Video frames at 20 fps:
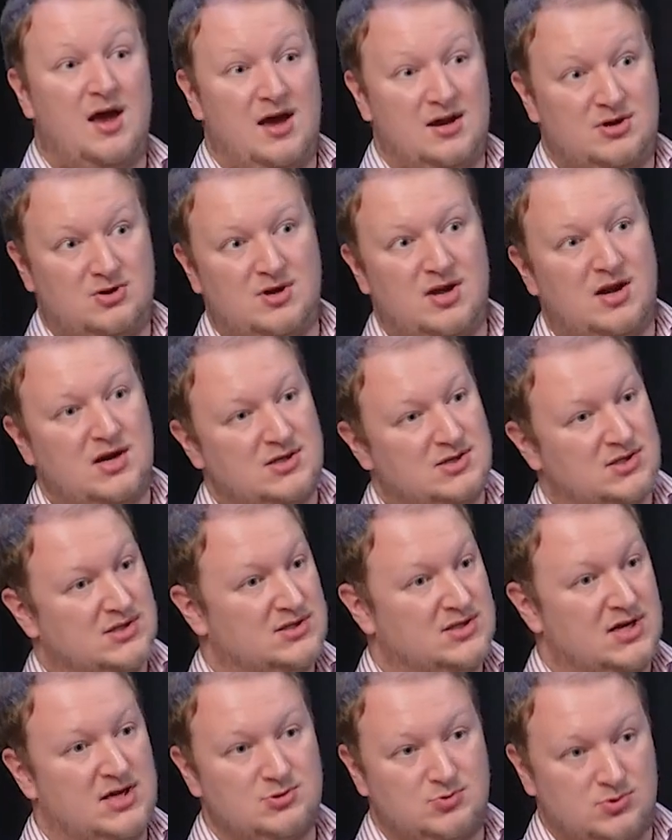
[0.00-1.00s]
and you're getting to
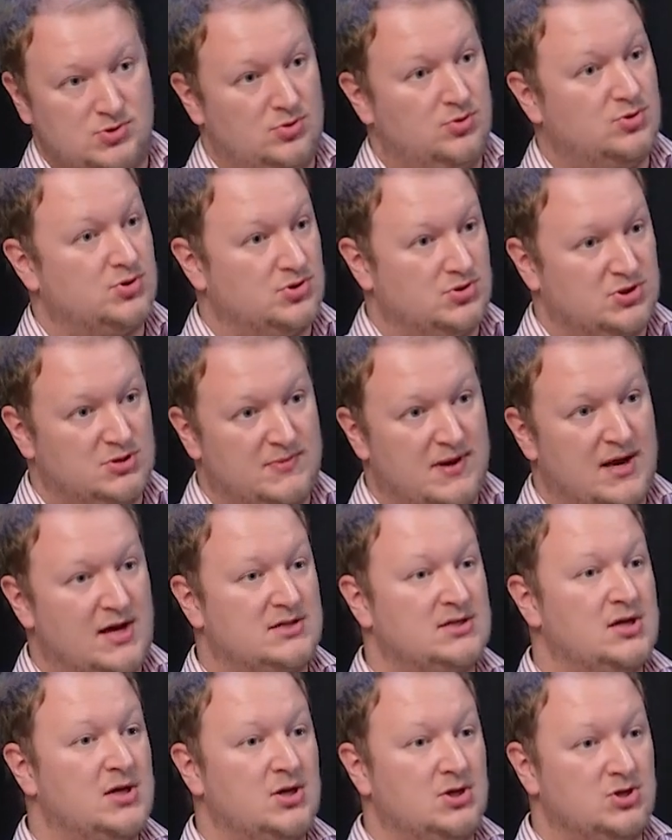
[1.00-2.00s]
the stage with all due
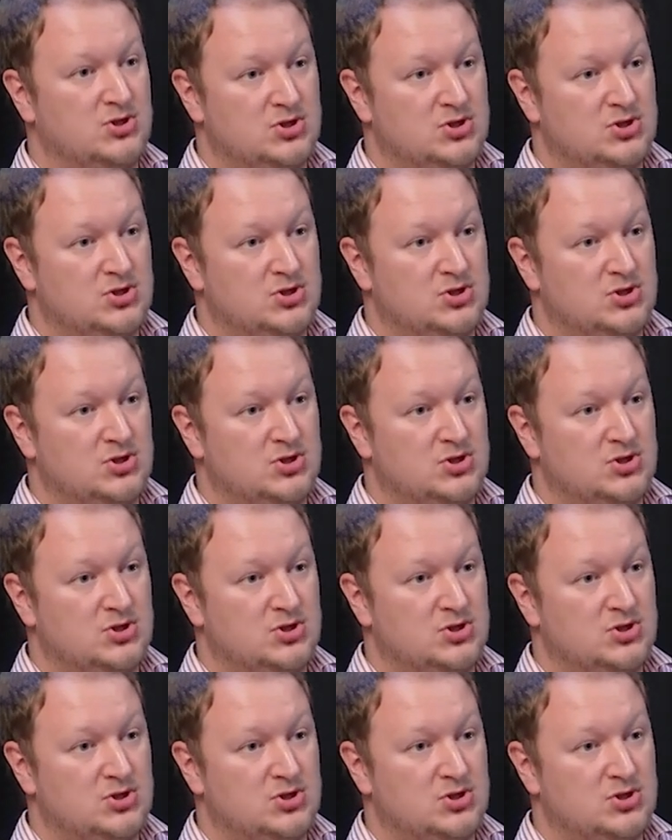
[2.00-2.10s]
respect,